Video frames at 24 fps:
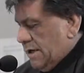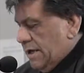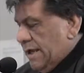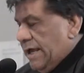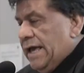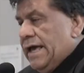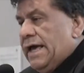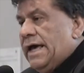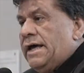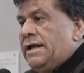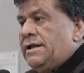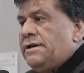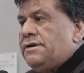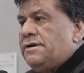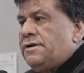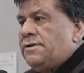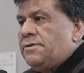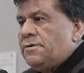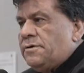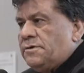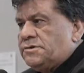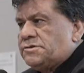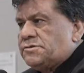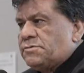and
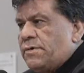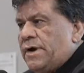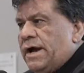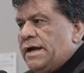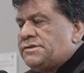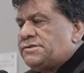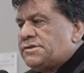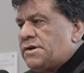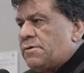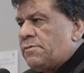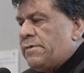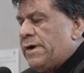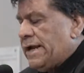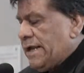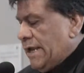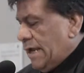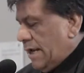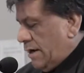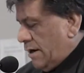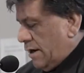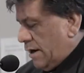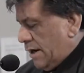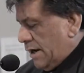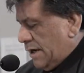those rights are
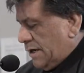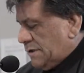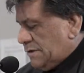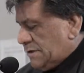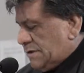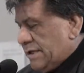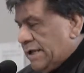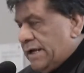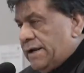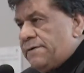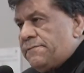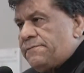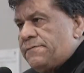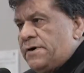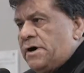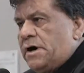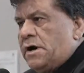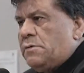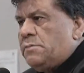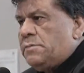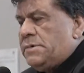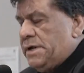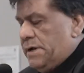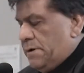recognized and
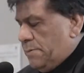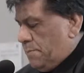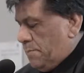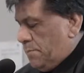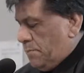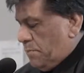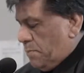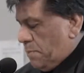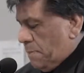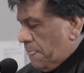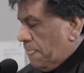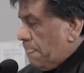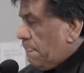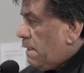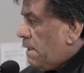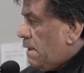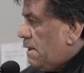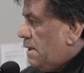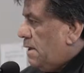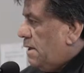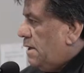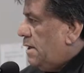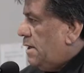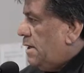affirmed.
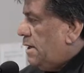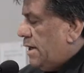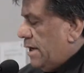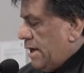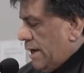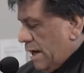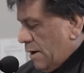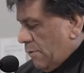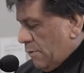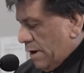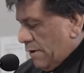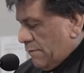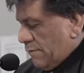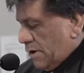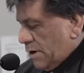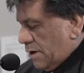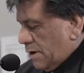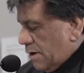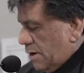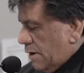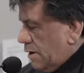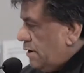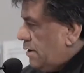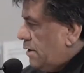
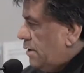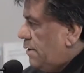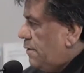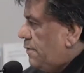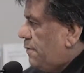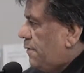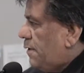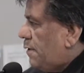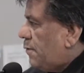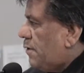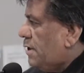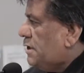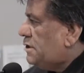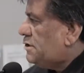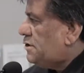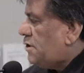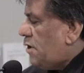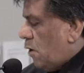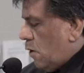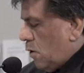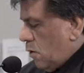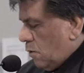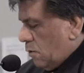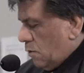However, there is
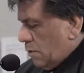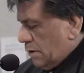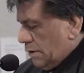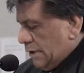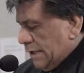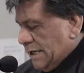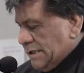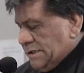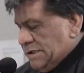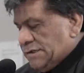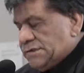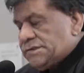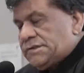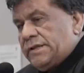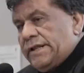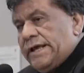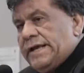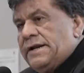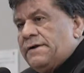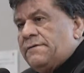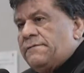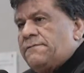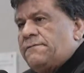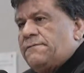no
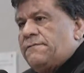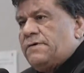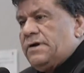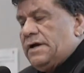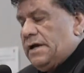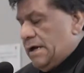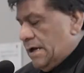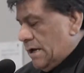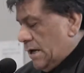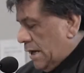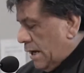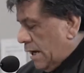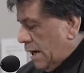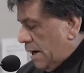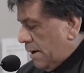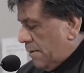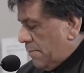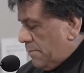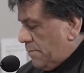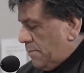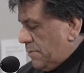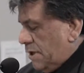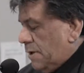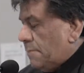legislative
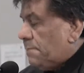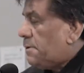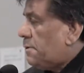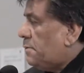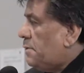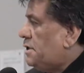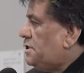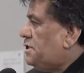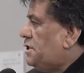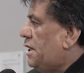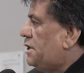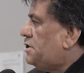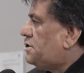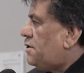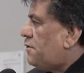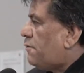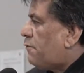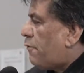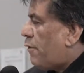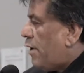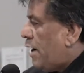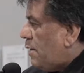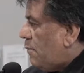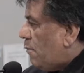implementation
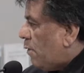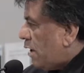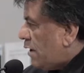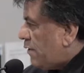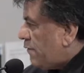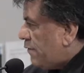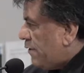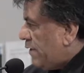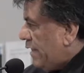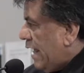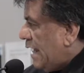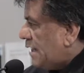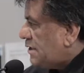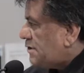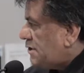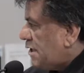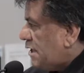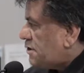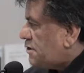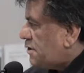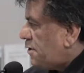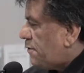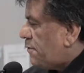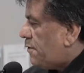framework for that
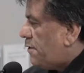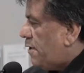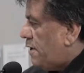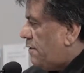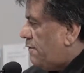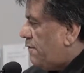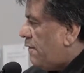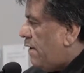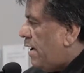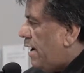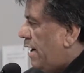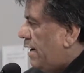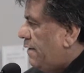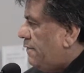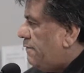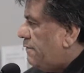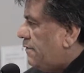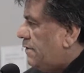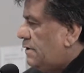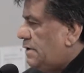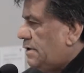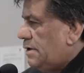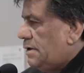Section 35.